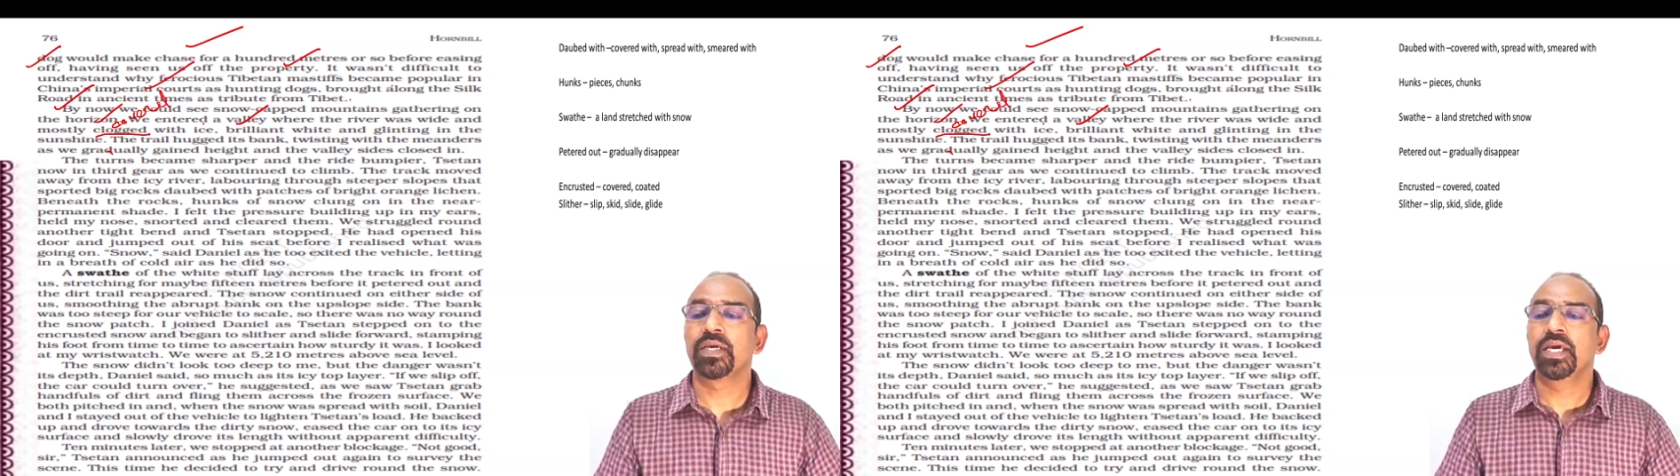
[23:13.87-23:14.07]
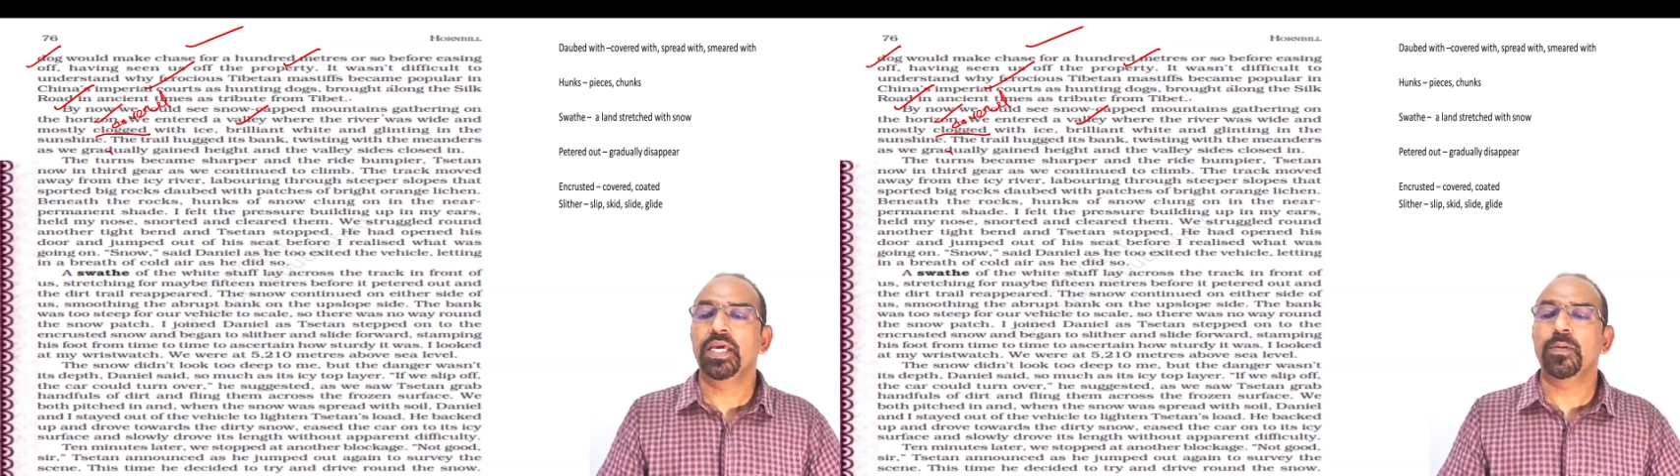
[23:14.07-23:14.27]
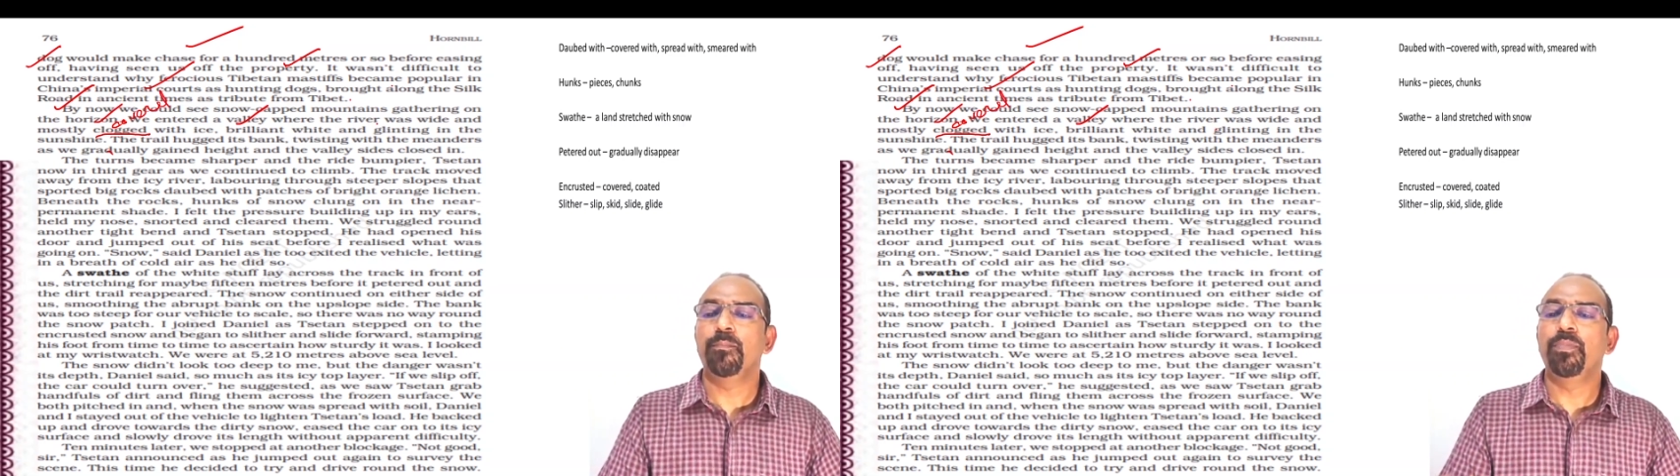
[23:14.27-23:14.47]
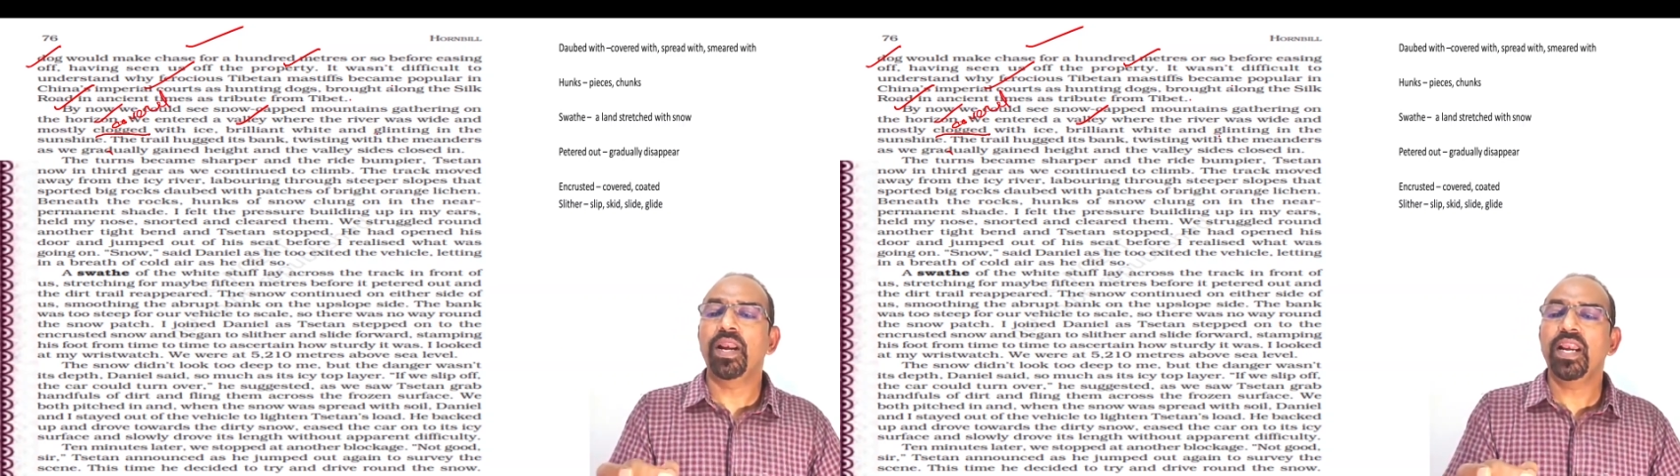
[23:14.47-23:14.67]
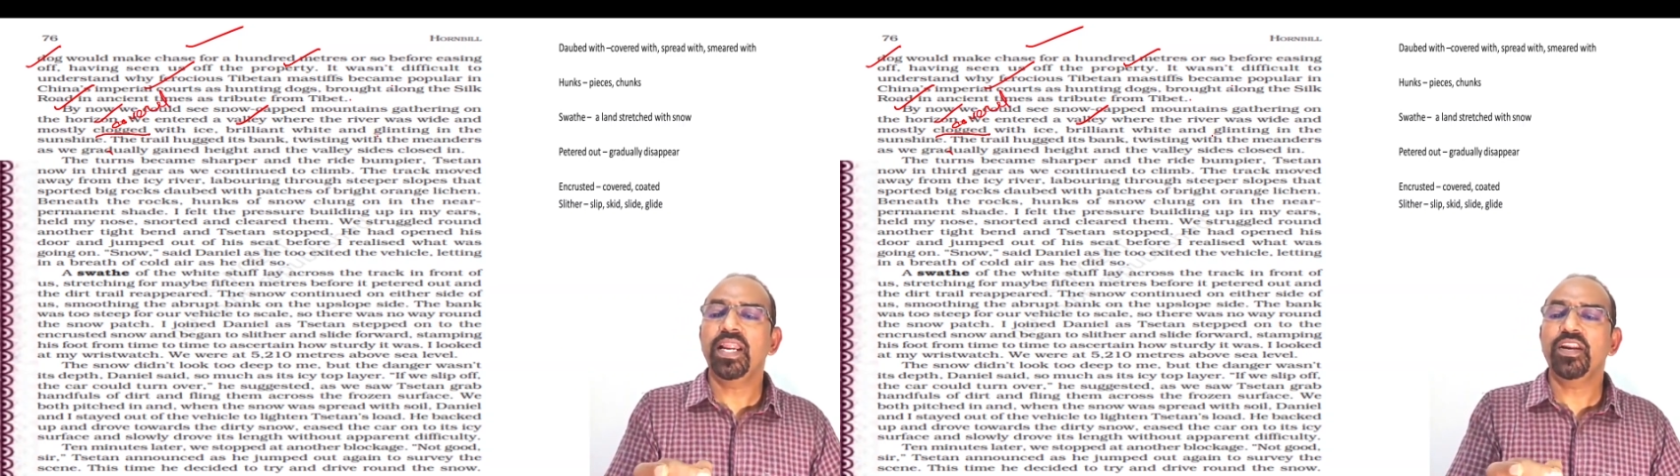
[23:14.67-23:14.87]
A
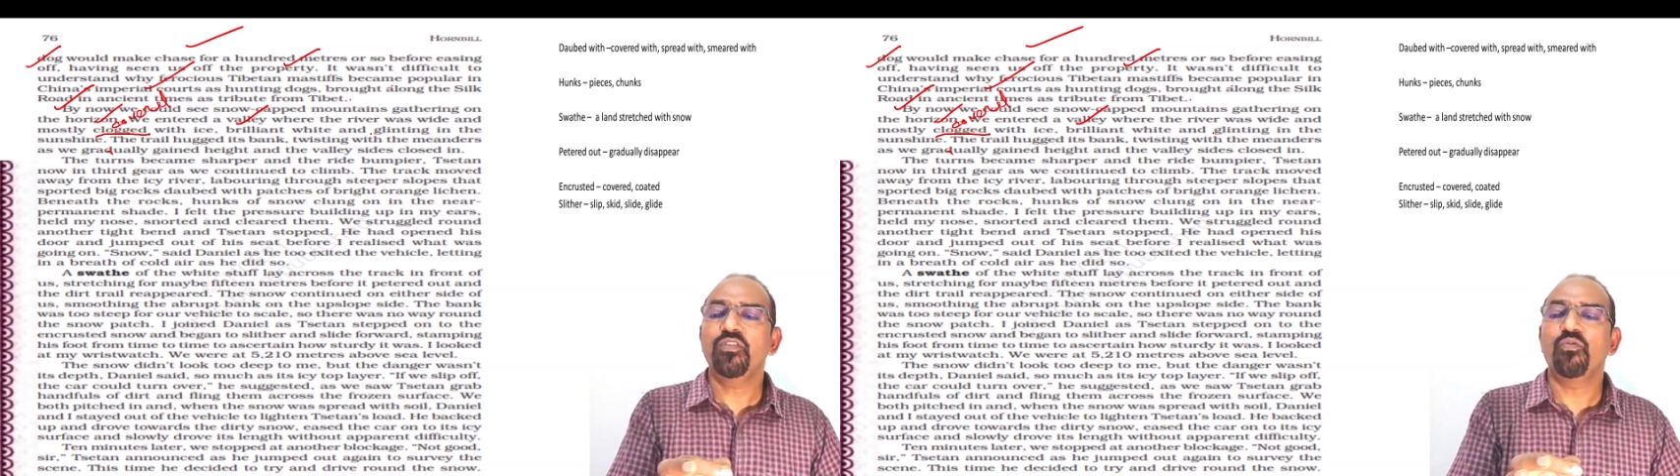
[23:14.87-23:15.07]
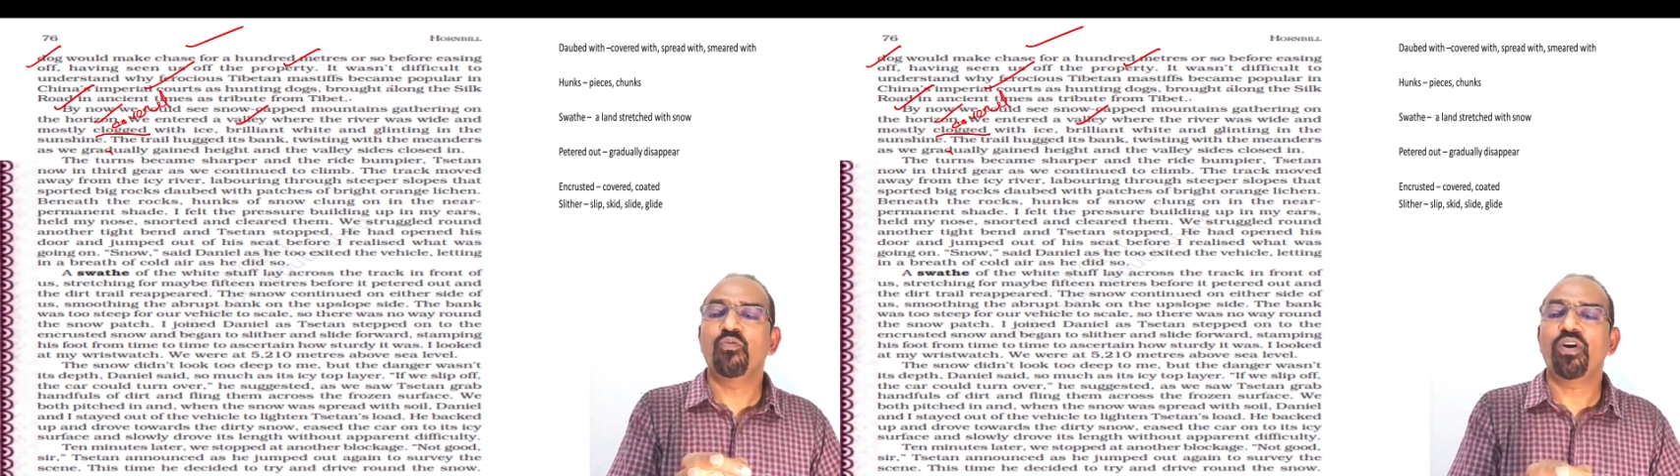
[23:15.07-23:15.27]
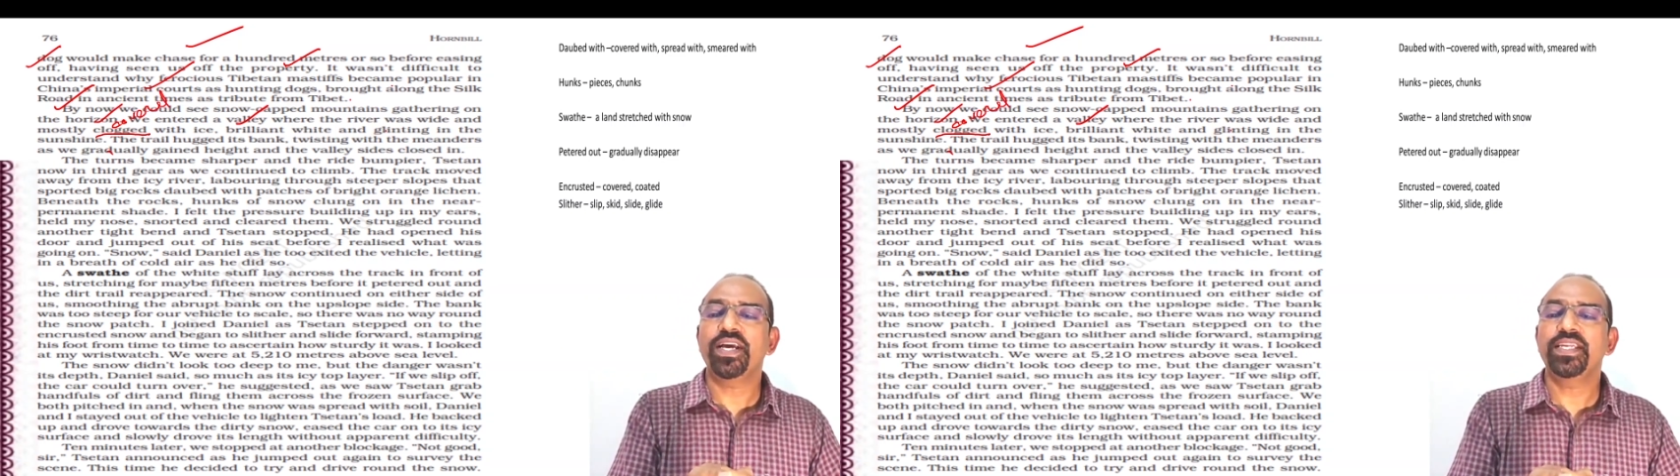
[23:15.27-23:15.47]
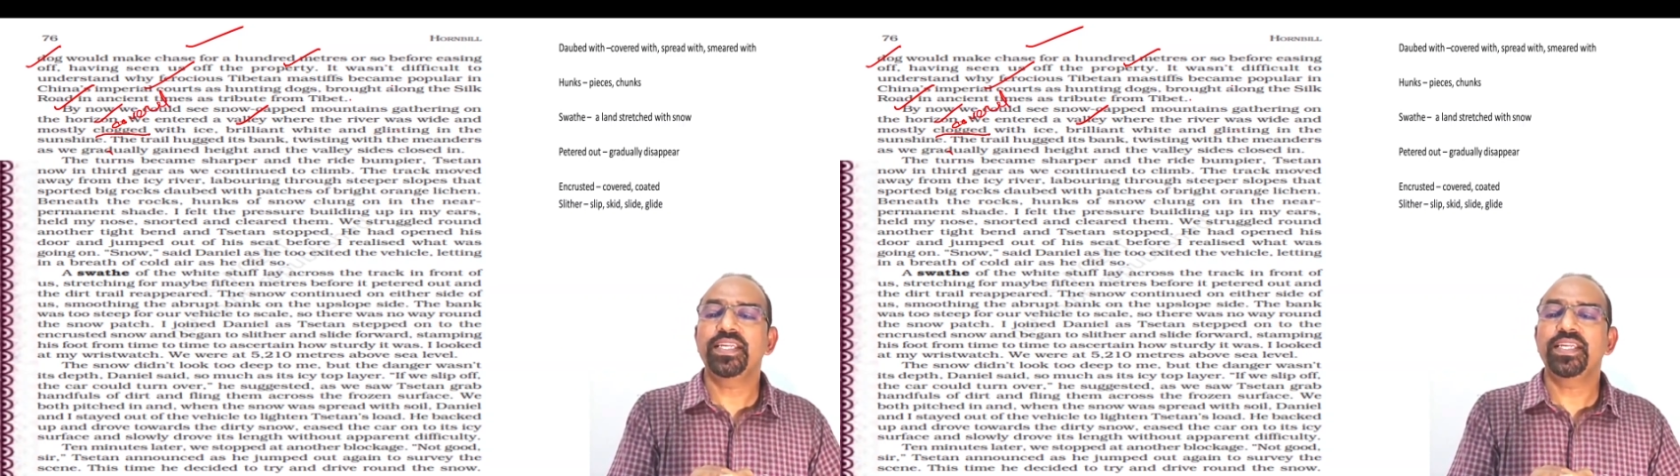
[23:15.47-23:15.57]
brilliant white